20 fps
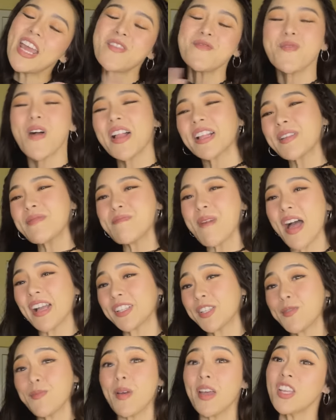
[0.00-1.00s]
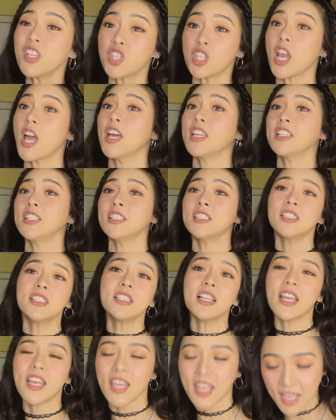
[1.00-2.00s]
welcome back to my channel.
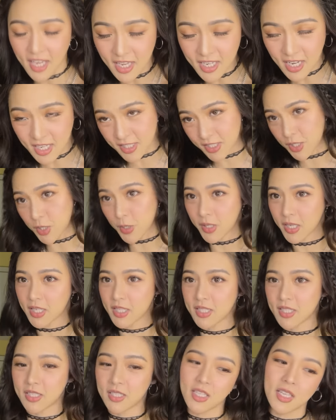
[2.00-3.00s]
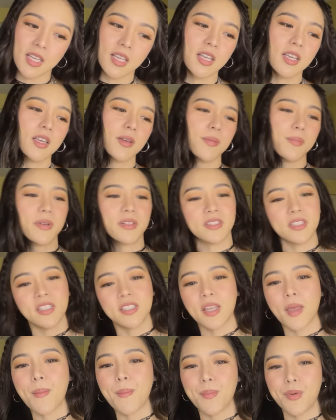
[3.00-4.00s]
And as you can see,
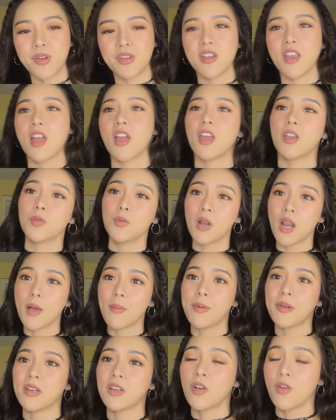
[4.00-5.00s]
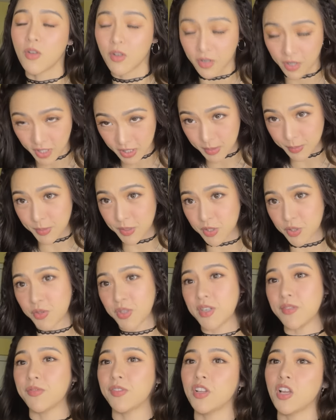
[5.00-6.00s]
mag-December na and wala pa rin ako Christmas
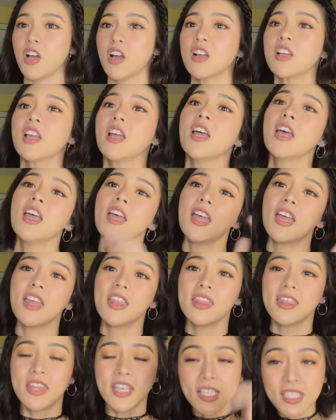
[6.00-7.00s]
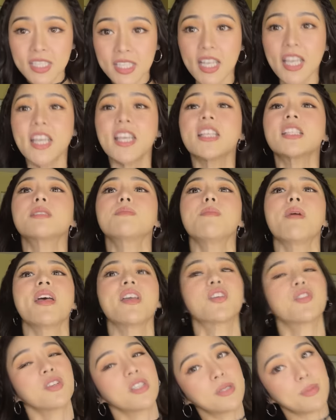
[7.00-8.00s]
tree vlog. And this is my
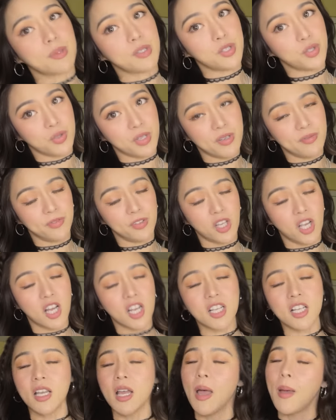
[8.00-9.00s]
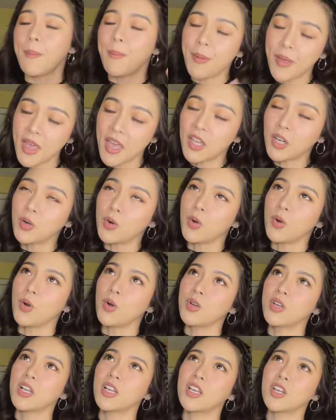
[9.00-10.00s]
Christmas tree vlog.
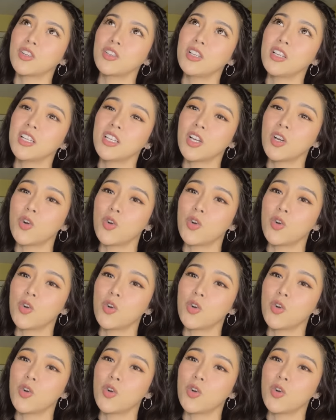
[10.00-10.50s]
Pero nagkaroon lang ng